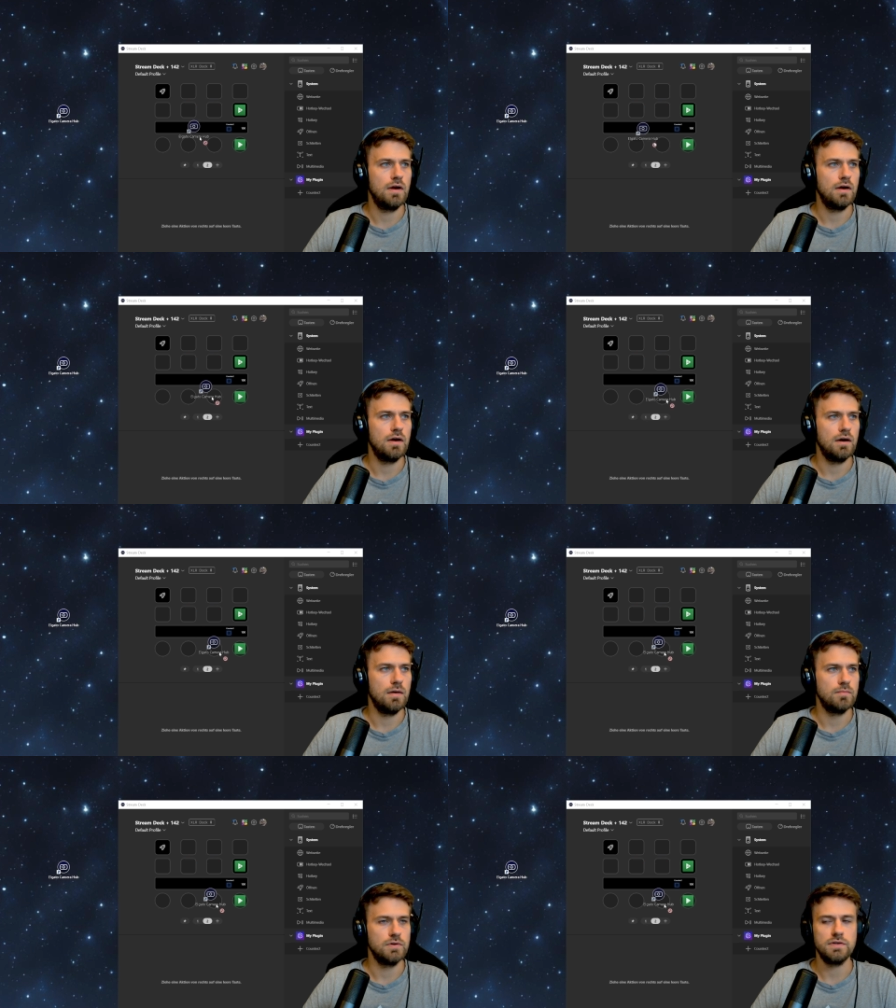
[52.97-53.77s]

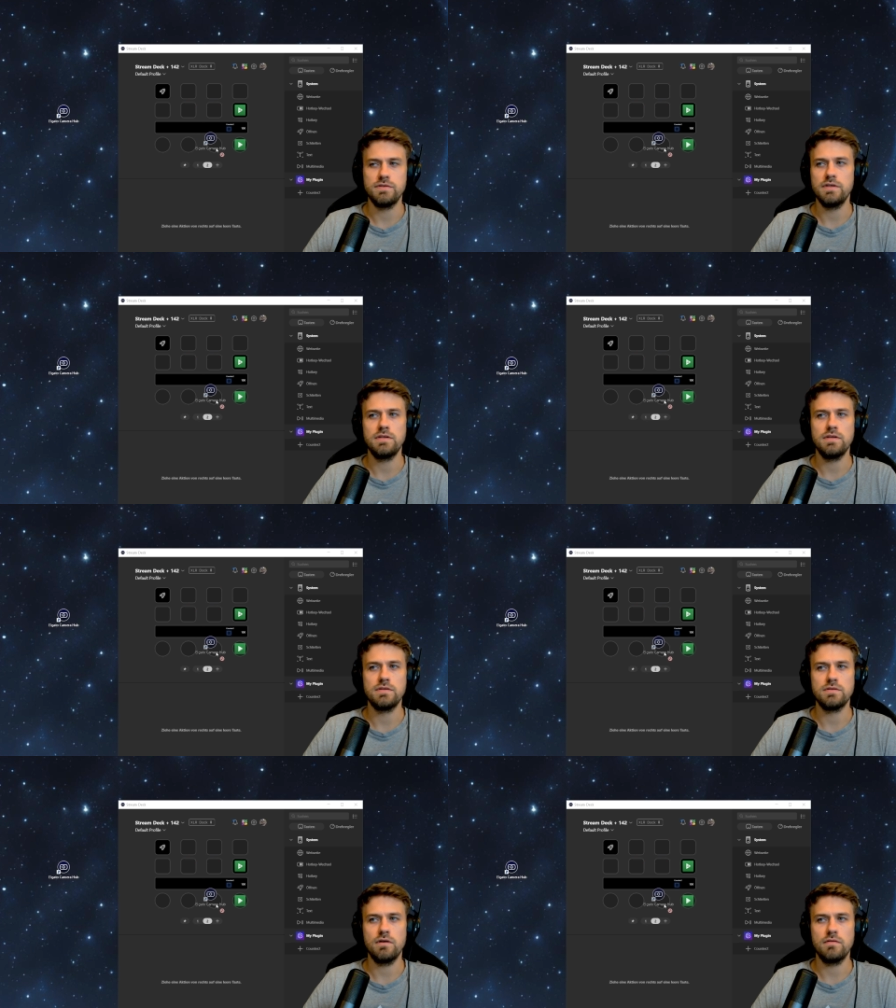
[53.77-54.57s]
Um, you can see it,
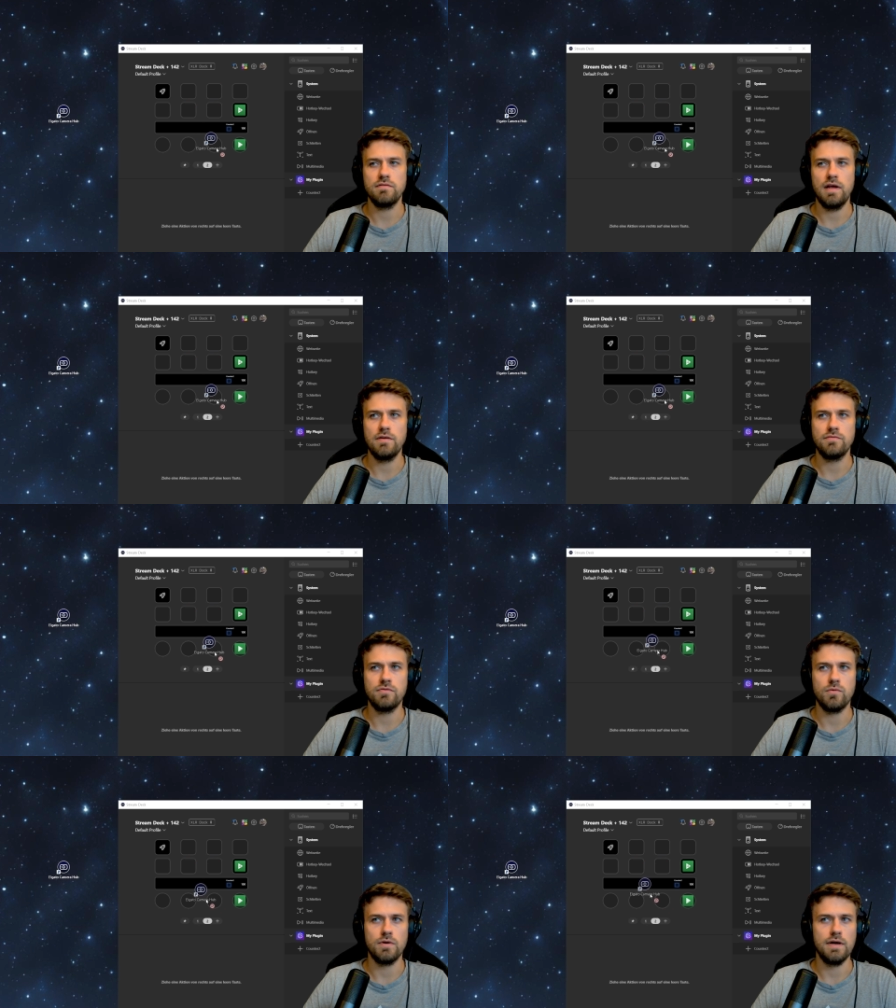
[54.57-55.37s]
it's not valid
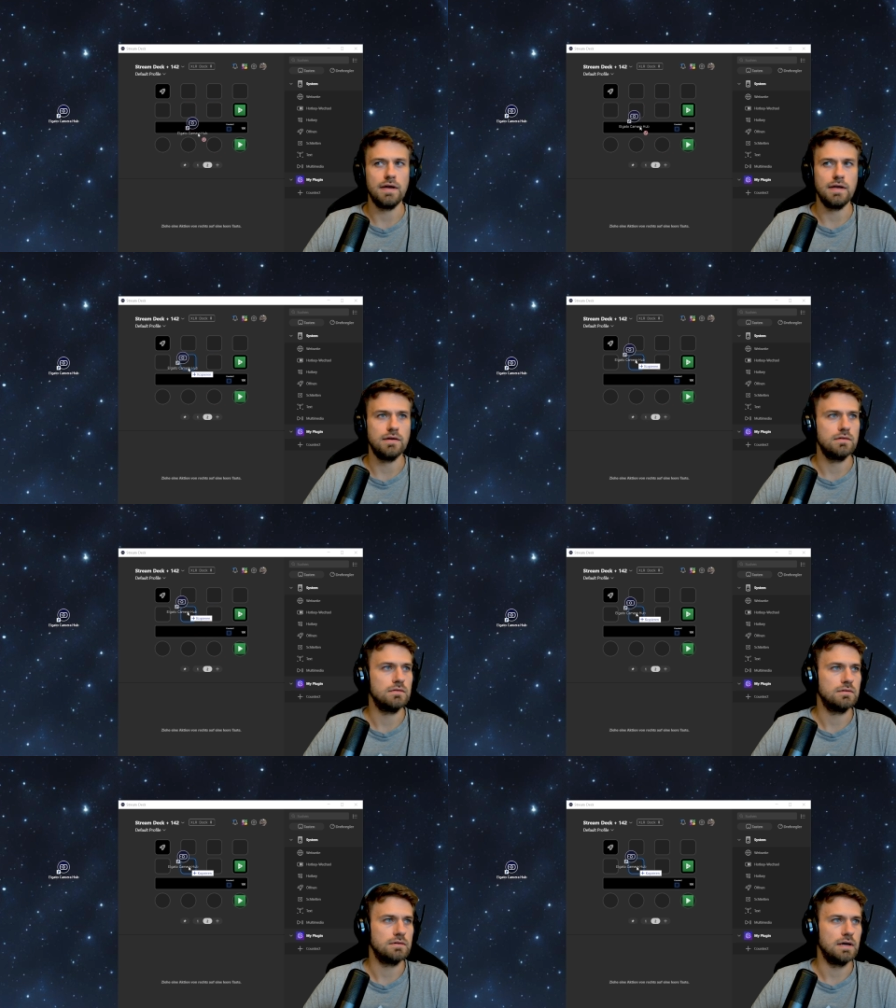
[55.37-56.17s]
for a
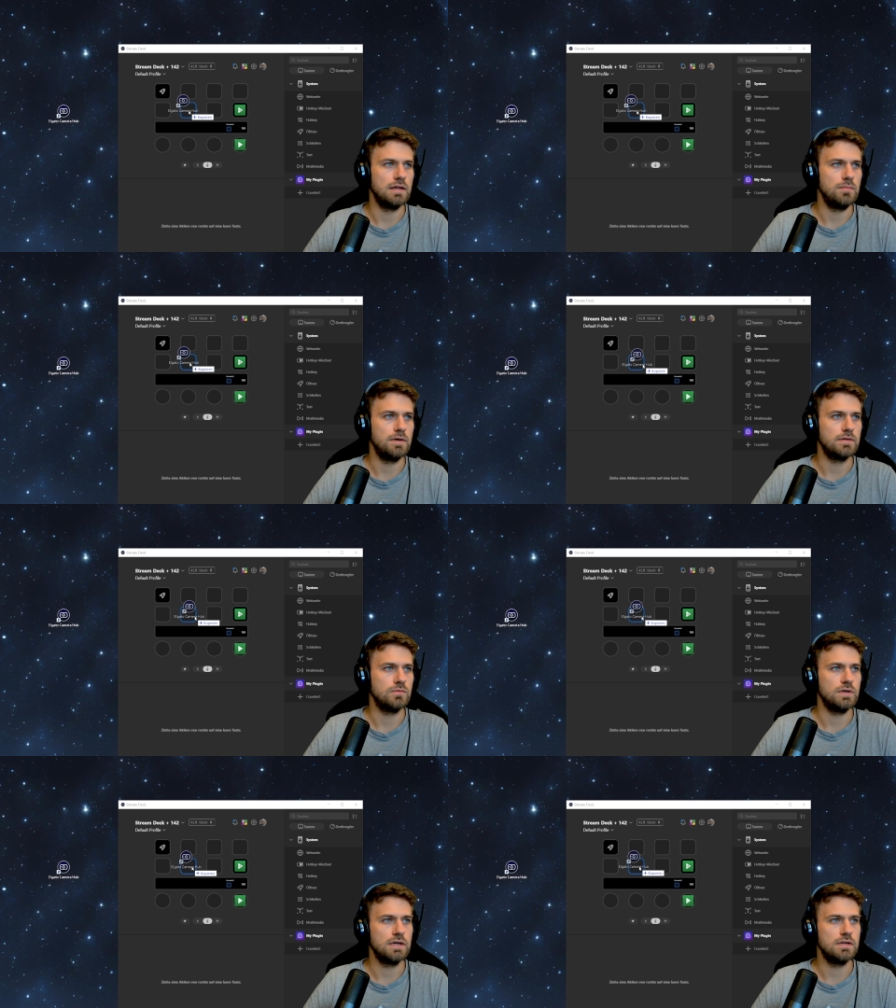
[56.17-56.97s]
dial, but
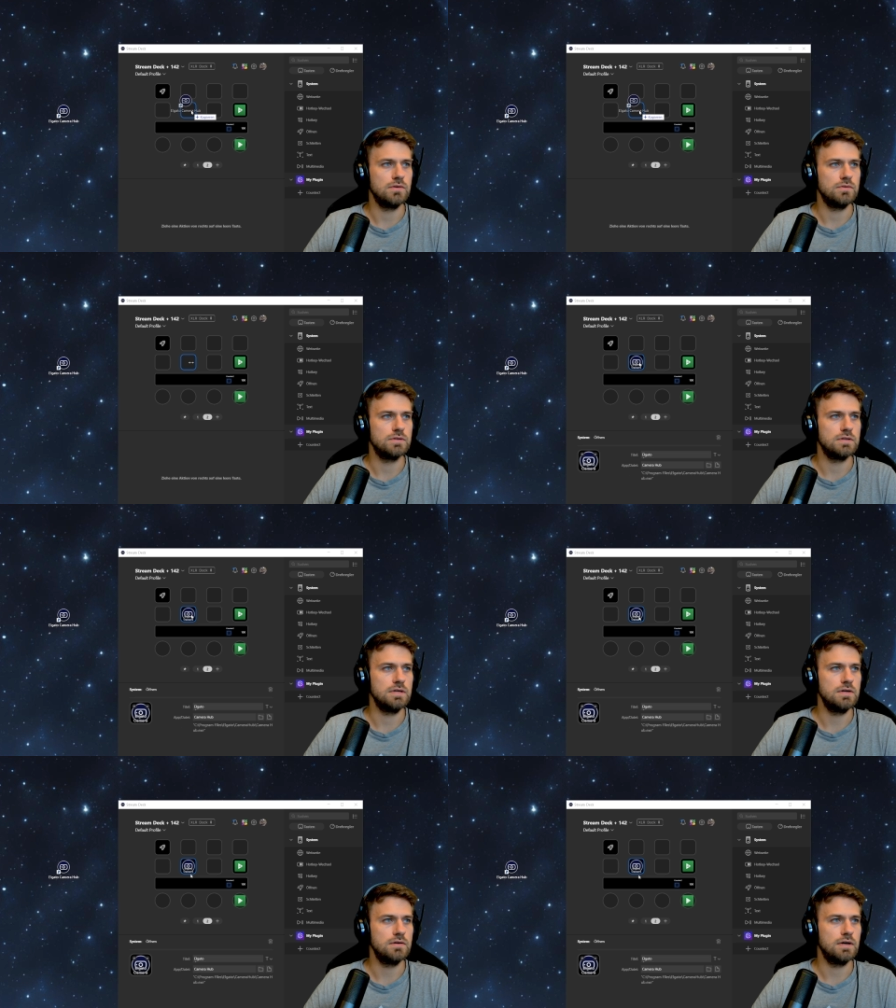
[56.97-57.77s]
we can use it
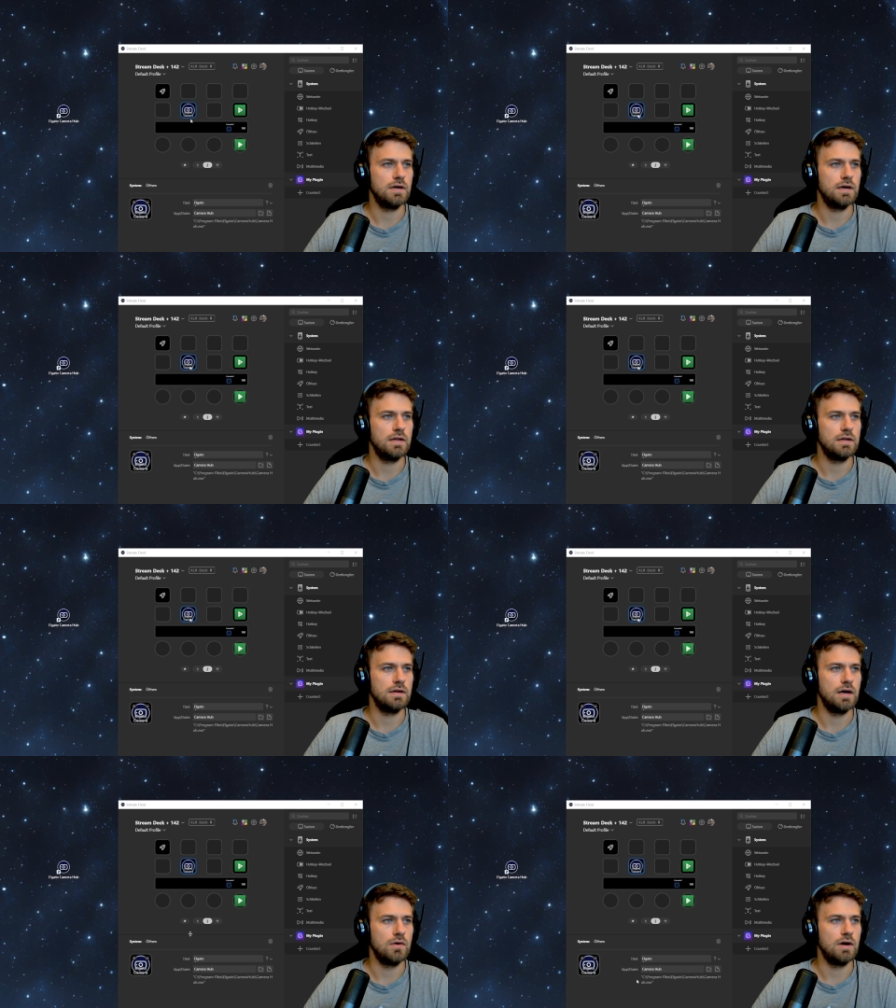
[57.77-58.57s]
here. And
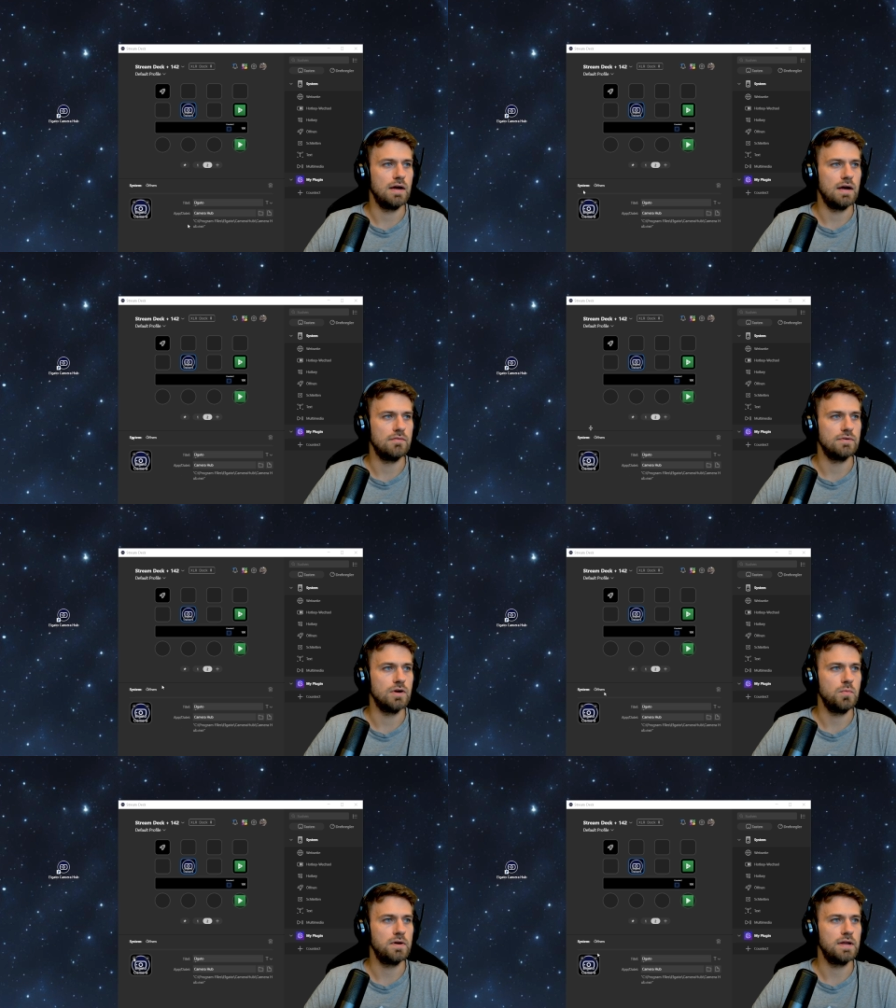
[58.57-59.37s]
now I have an
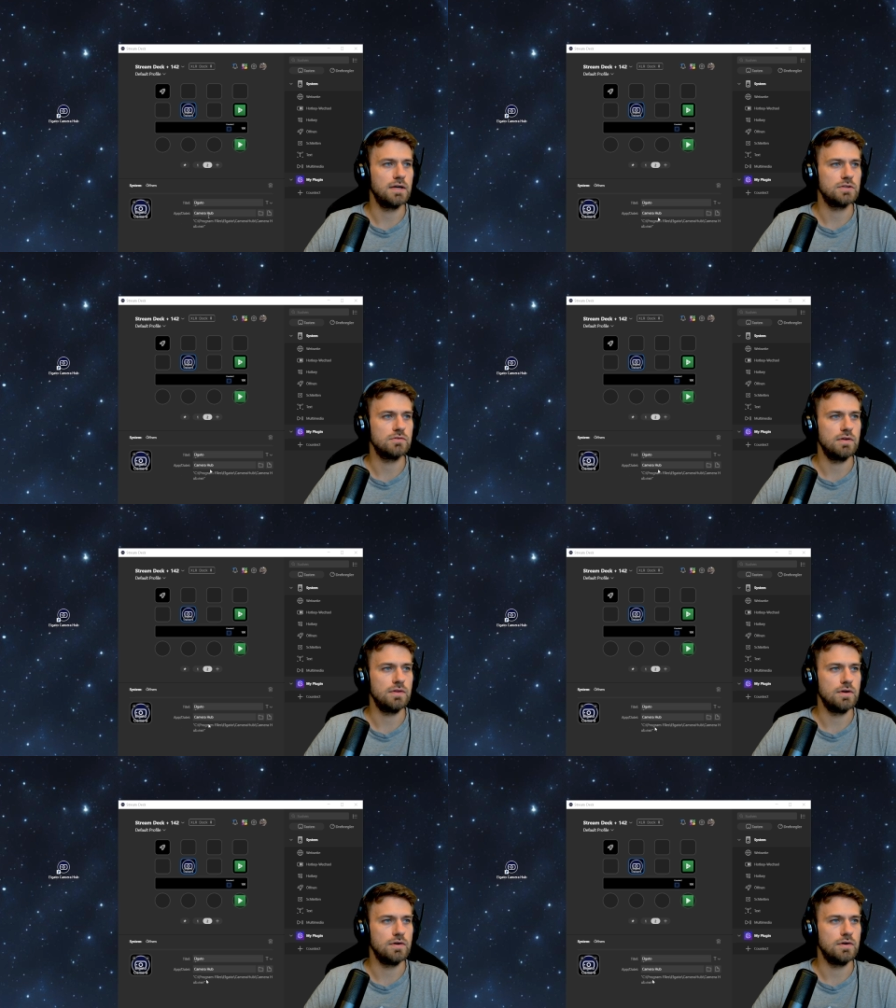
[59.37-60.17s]
open action right
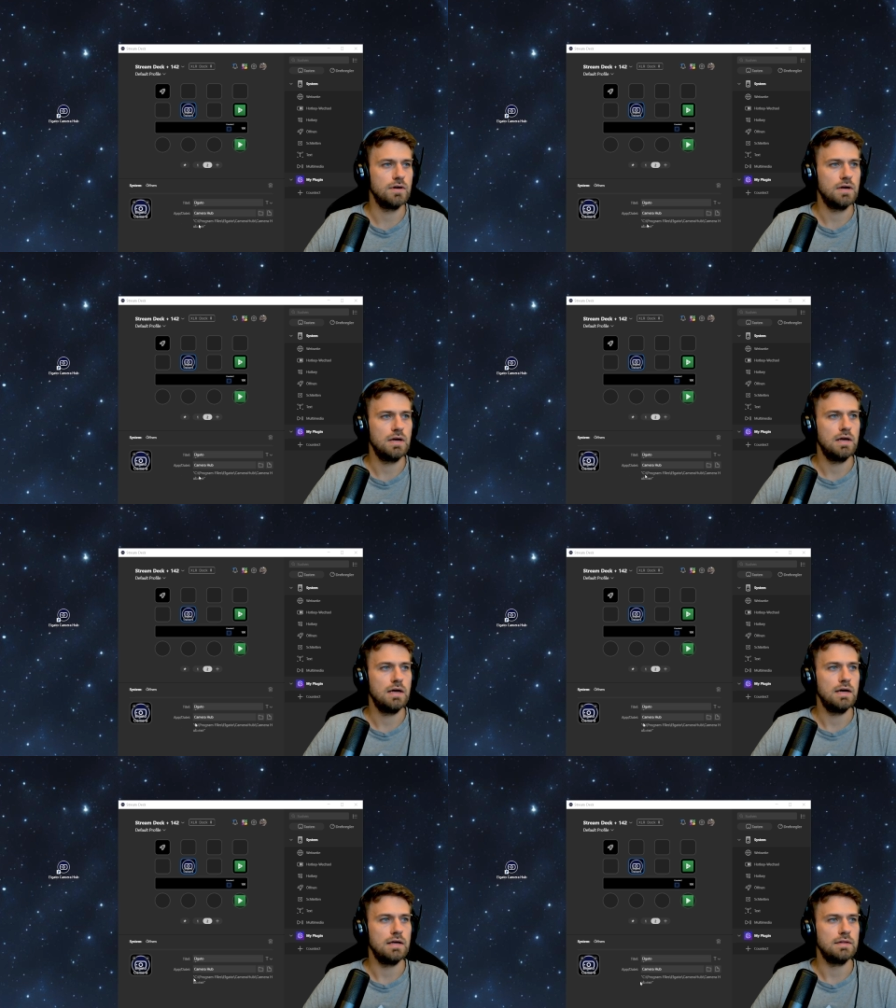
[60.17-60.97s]
there, and